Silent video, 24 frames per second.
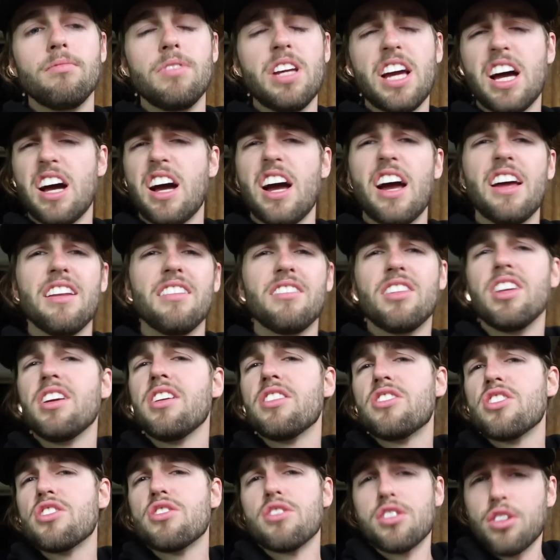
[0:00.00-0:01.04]
yeah, I
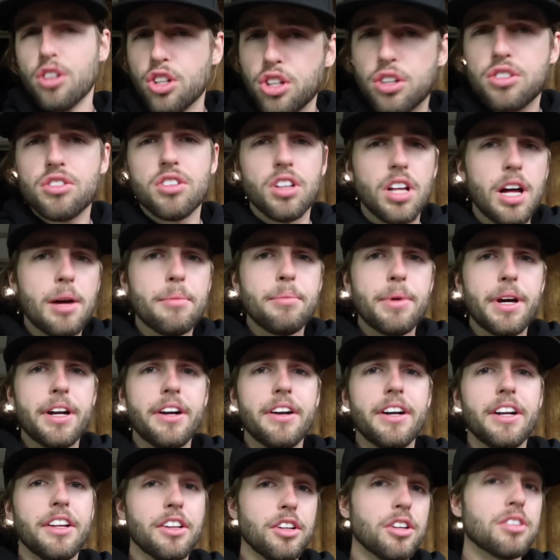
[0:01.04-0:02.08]
think just looks a lot
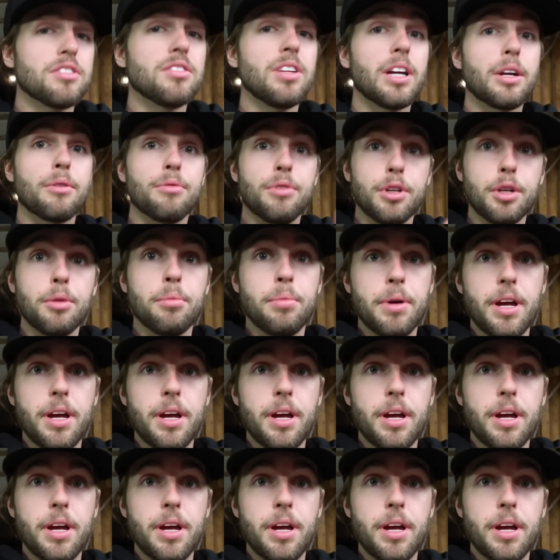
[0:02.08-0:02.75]
better and it looks like real